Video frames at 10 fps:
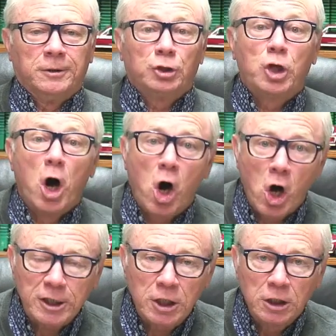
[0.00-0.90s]

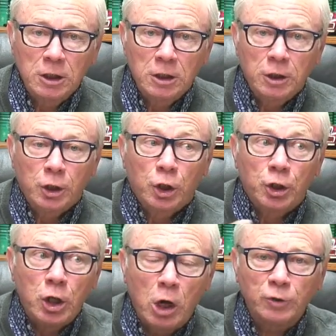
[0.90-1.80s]
taught
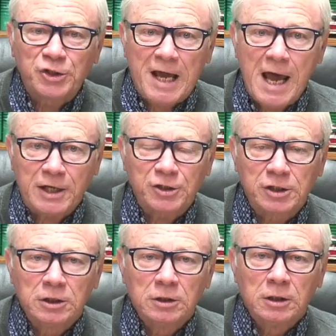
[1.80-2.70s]
no
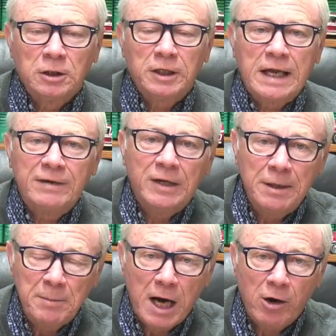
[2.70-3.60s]
sex, even
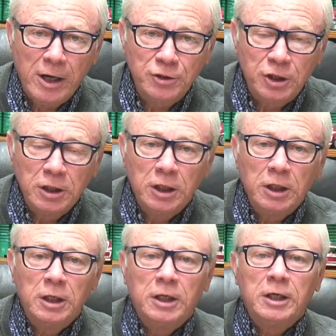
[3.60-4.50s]
in marriage,
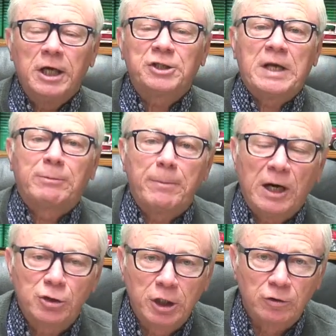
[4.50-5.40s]
except to
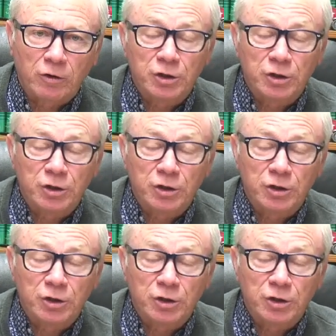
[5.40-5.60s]
bear children.